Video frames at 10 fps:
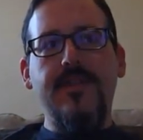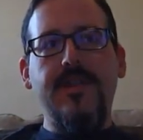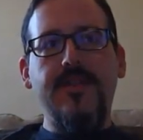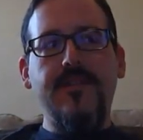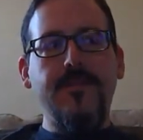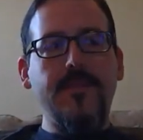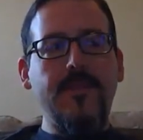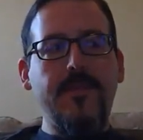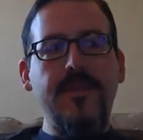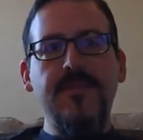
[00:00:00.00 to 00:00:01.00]
and it's something that
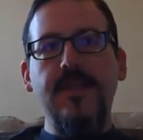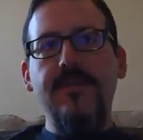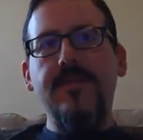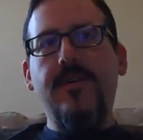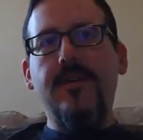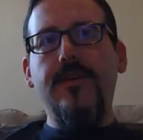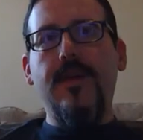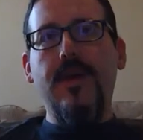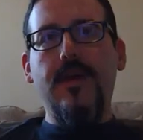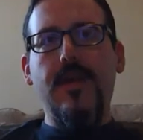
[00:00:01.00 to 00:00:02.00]
Luis and I have talked
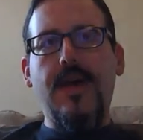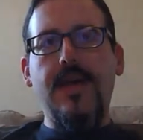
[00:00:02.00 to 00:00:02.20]
about a lot.